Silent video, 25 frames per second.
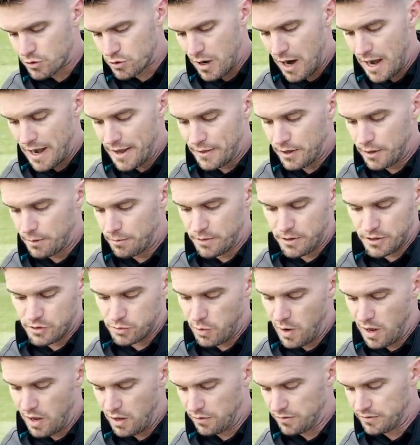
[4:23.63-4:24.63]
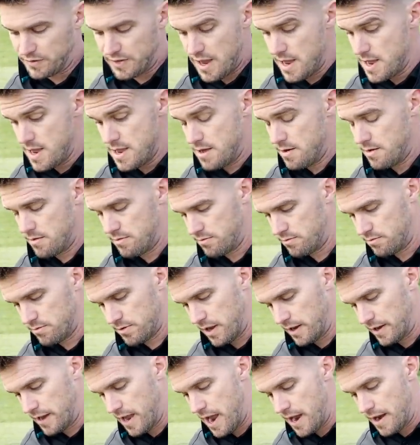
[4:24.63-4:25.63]
So I ended up with a 12D
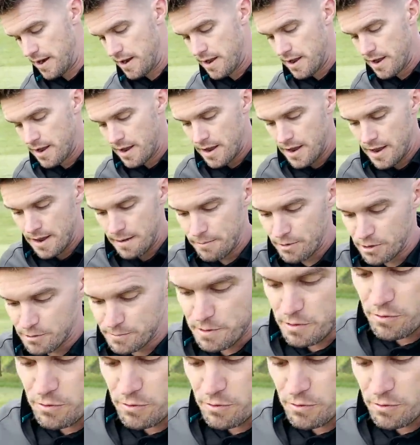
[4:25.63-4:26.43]
again. Must